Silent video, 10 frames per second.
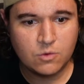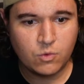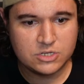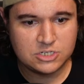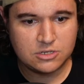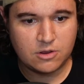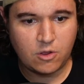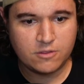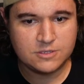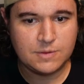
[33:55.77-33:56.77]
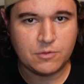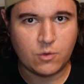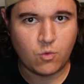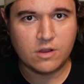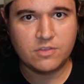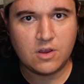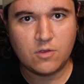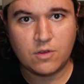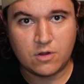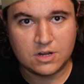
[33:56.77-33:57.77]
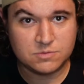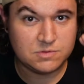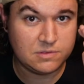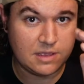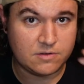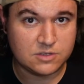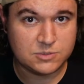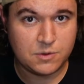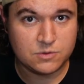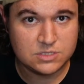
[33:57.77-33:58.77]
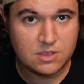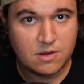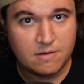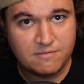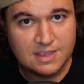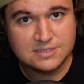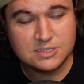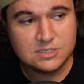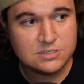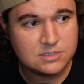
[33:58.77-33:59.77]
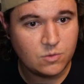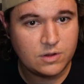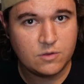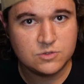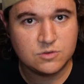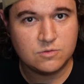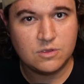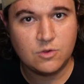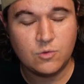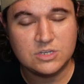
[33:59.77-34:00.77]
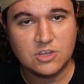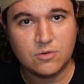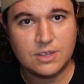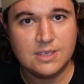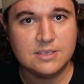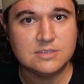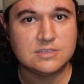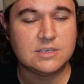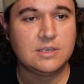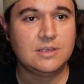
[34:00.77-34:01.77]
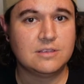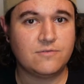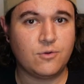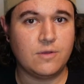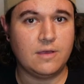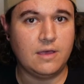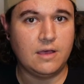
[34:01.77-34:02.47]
which, you know, all these people that work there, they're not allowed to expose their faces. No one knows who each other is for